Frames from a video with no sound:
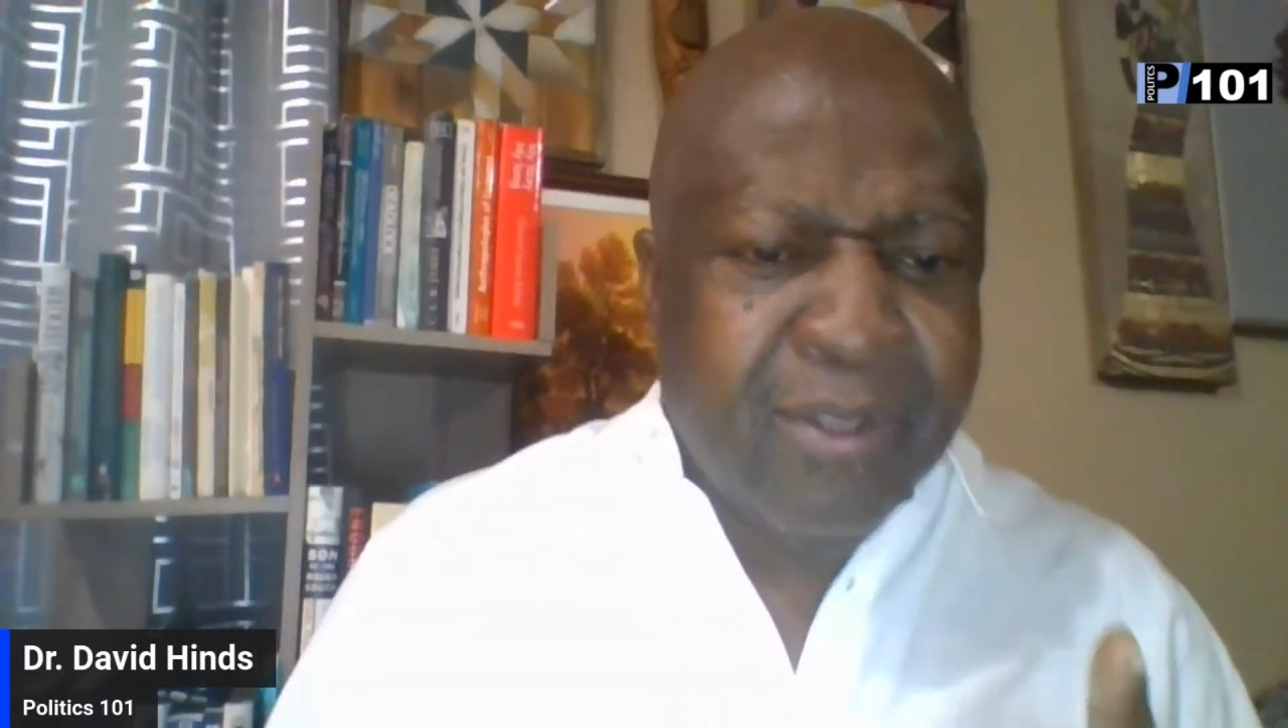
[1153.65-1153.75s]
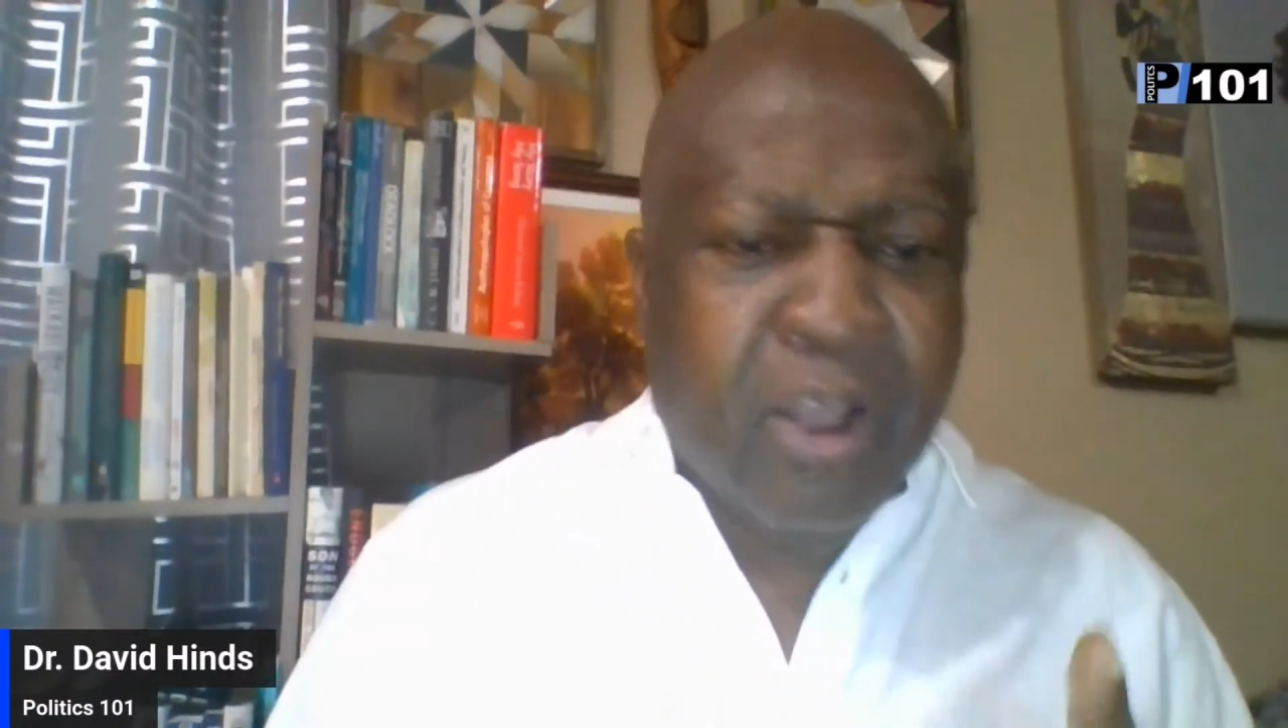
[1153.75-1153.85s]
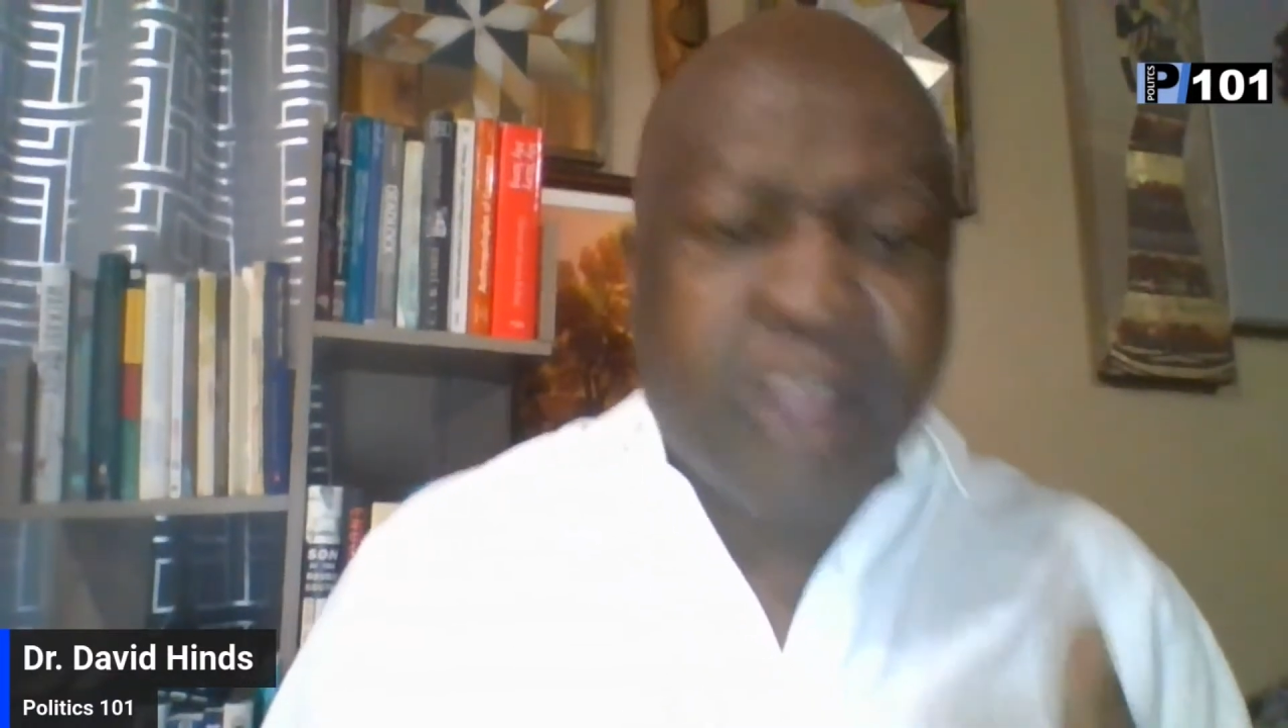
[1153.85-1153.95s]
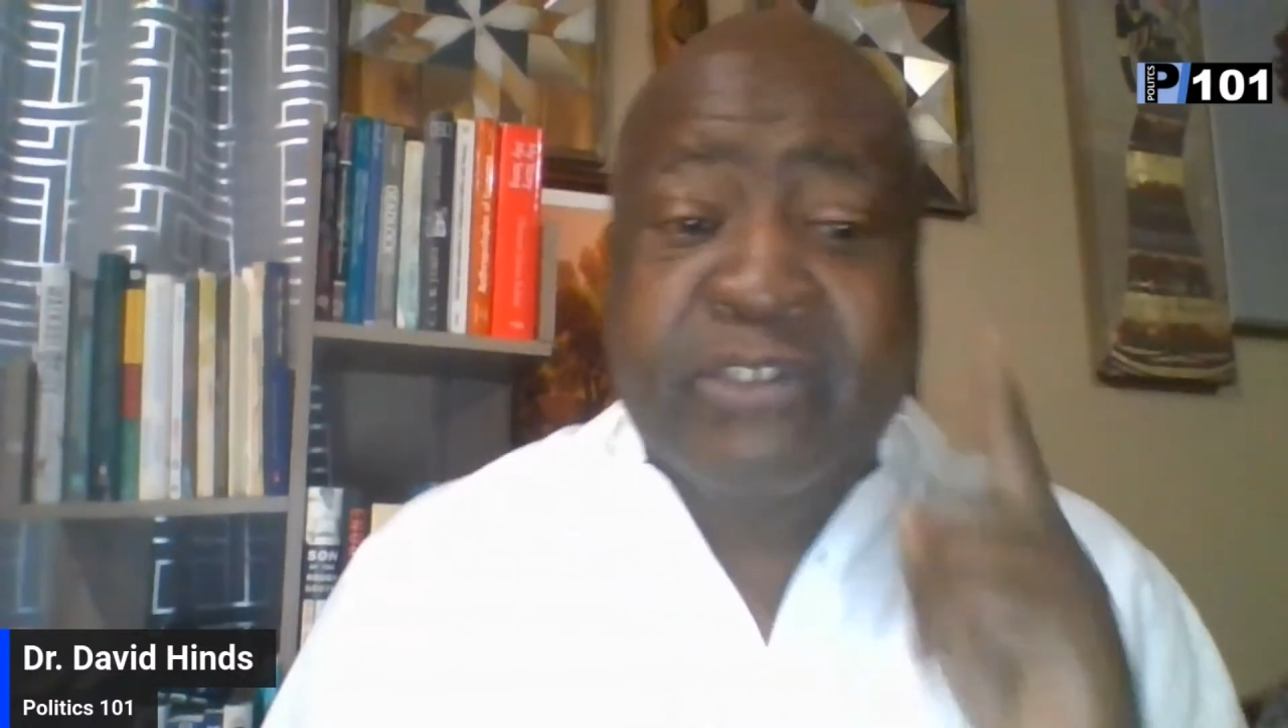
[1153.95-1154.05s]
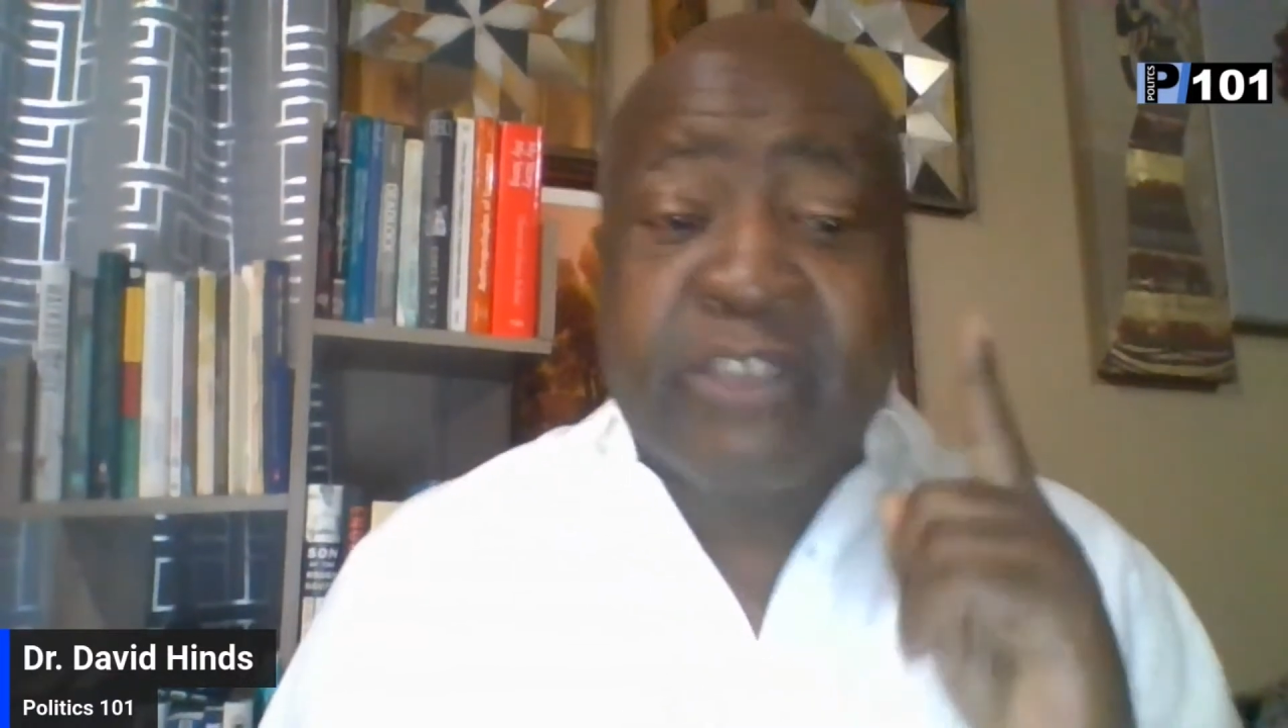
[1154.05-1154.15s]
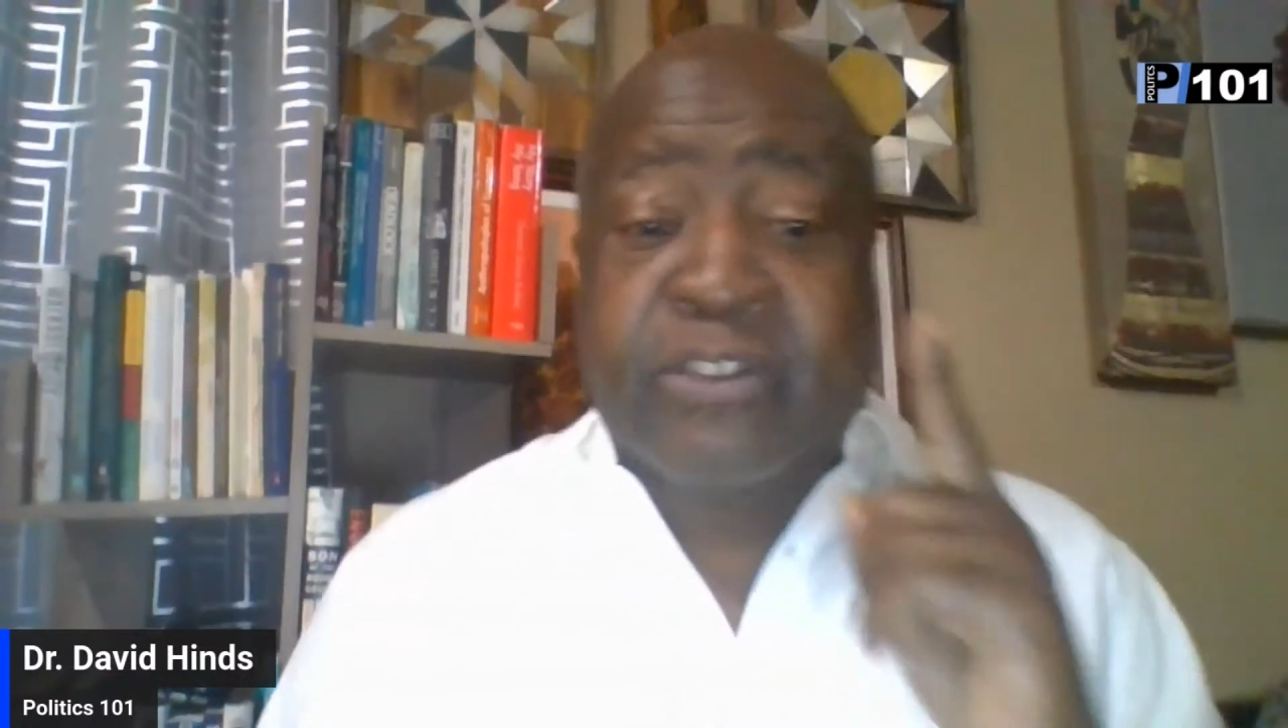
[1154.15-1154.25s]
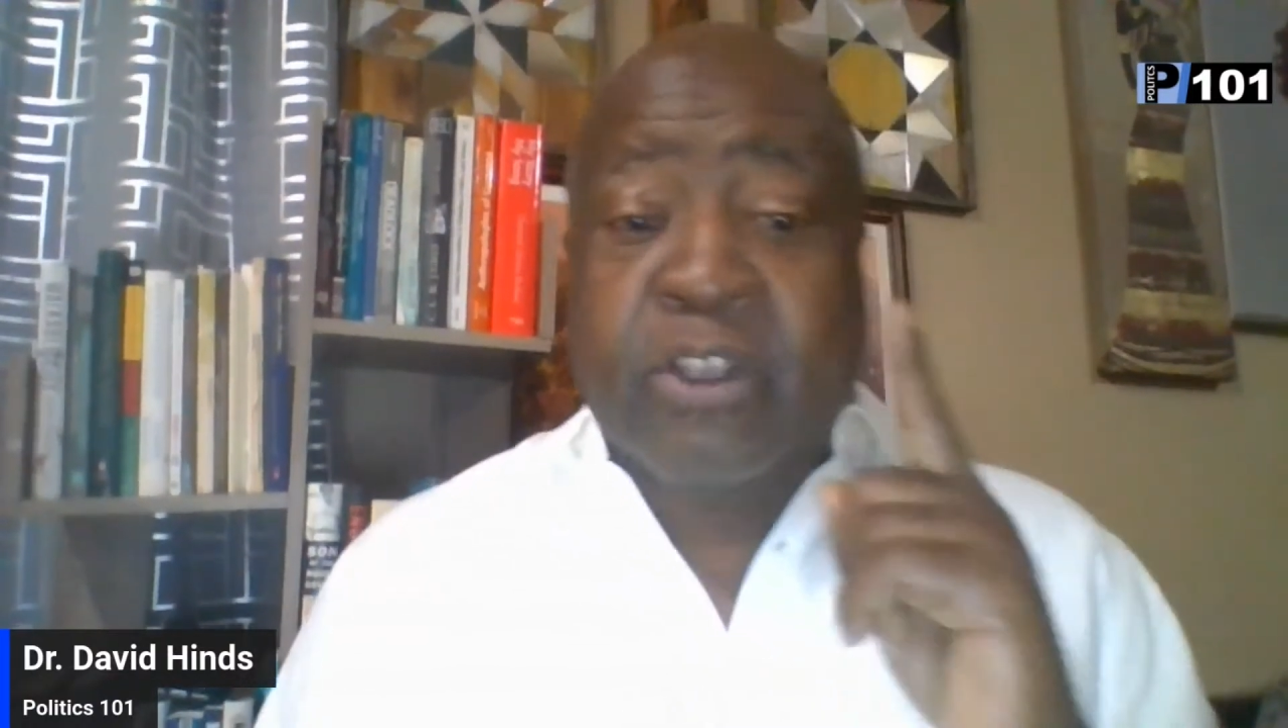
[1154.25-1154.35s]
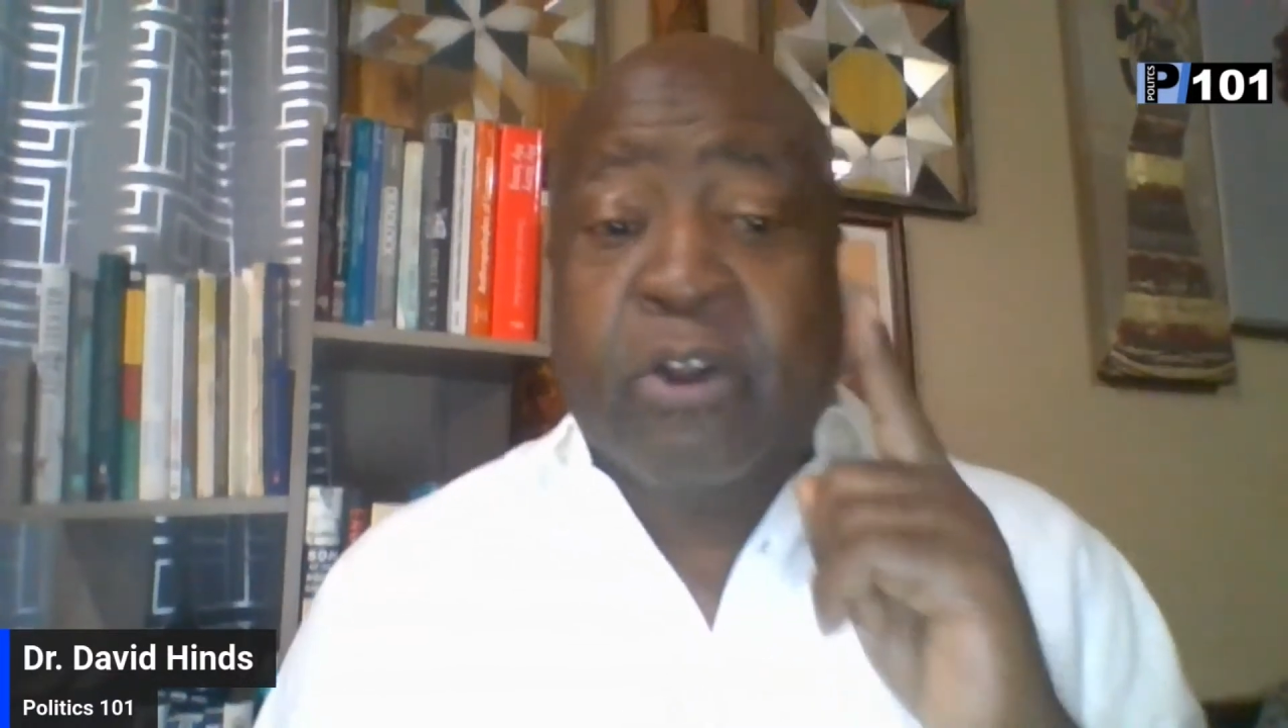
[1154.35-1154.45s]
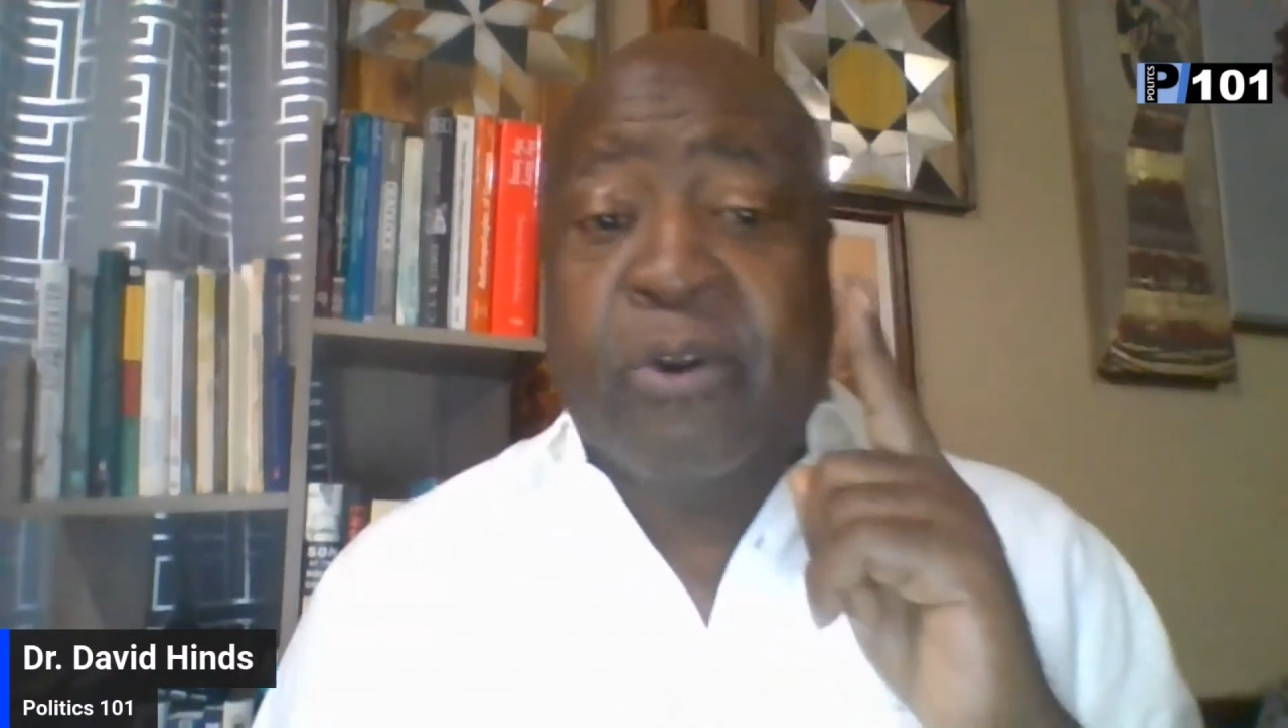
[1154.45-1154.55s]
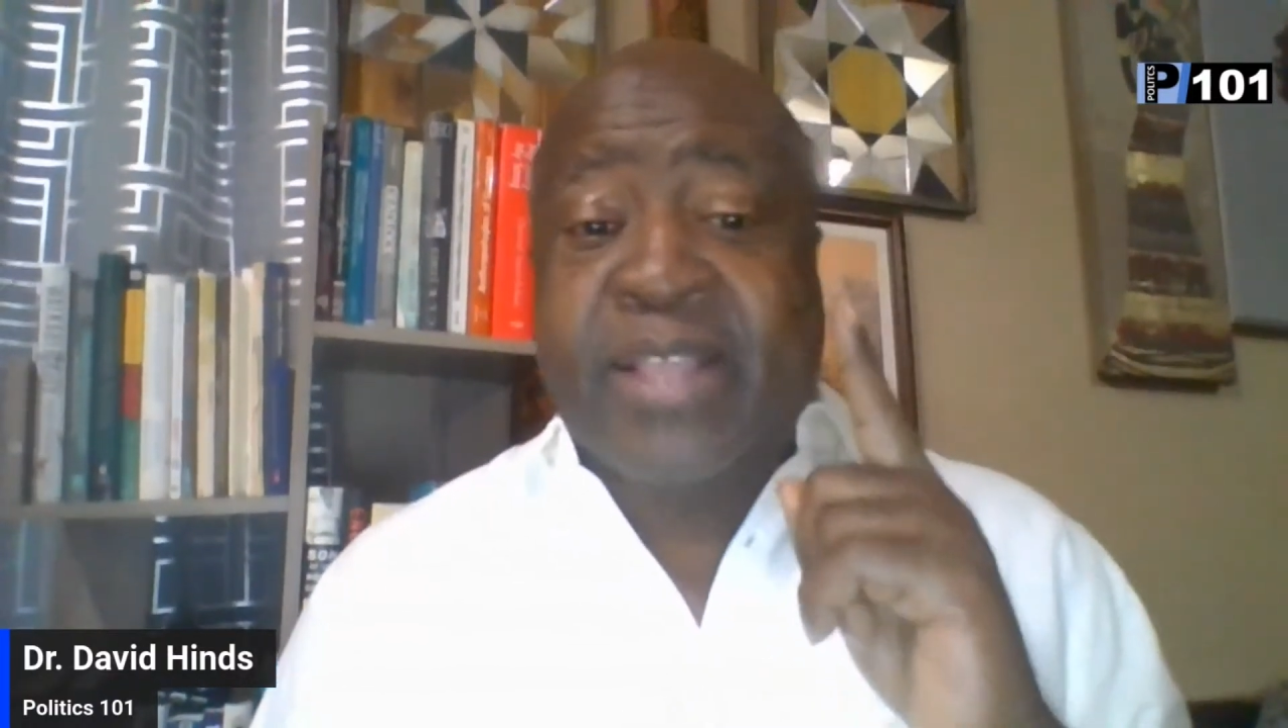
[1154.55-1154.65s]
on Sister
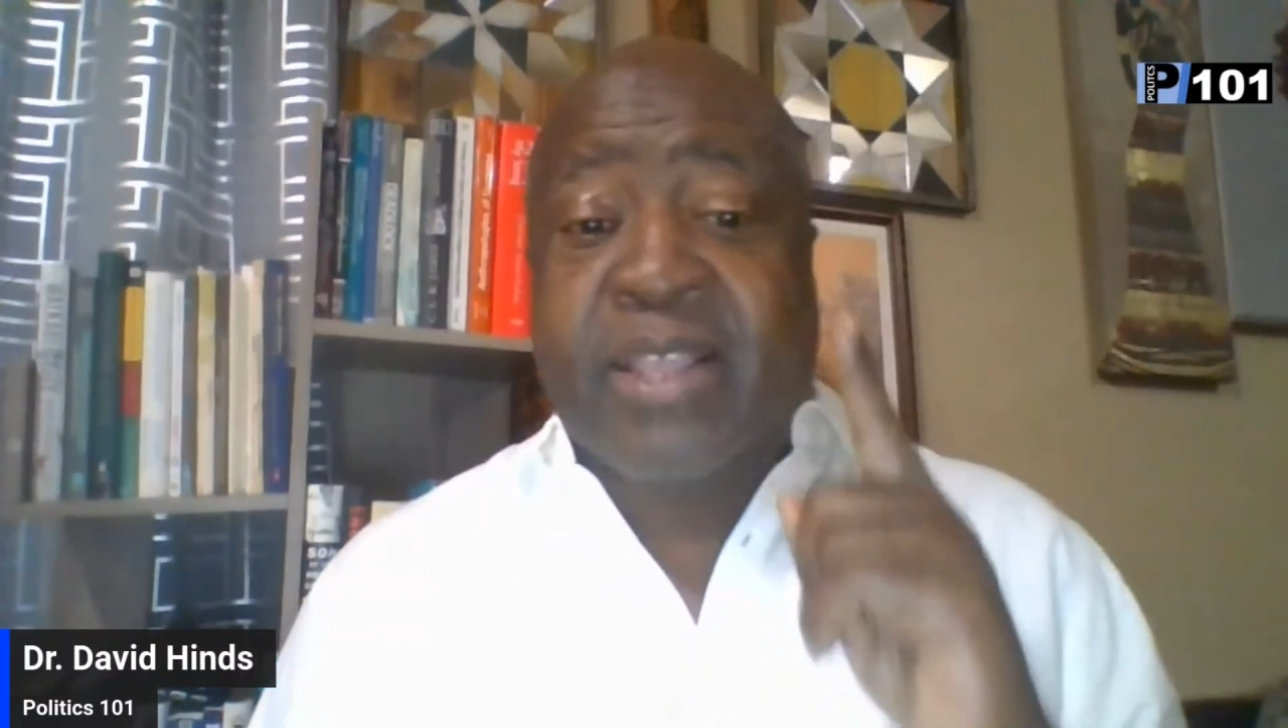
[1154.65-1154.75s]
Coretta